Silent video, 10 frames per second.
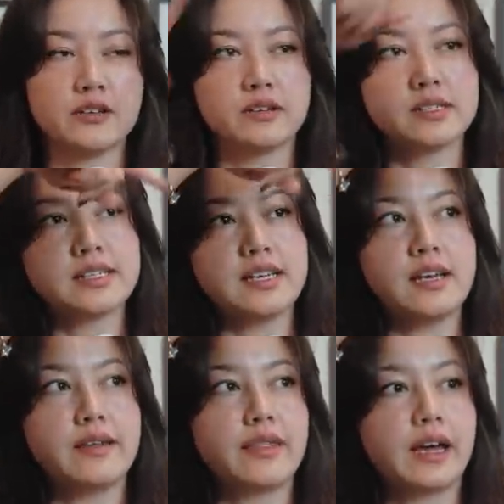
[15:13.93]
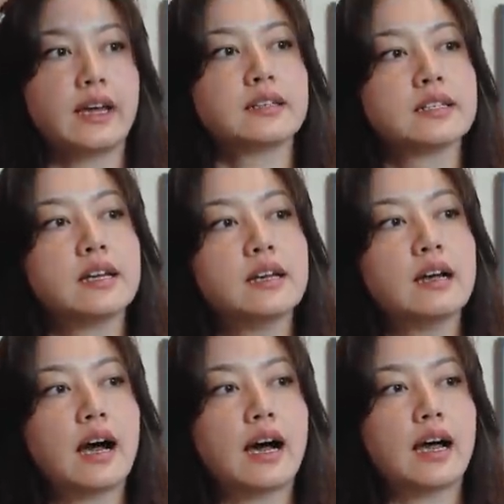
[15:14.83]
You can see that
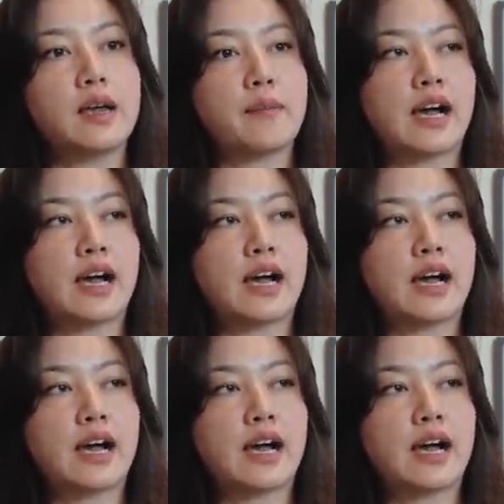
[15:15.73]
I'm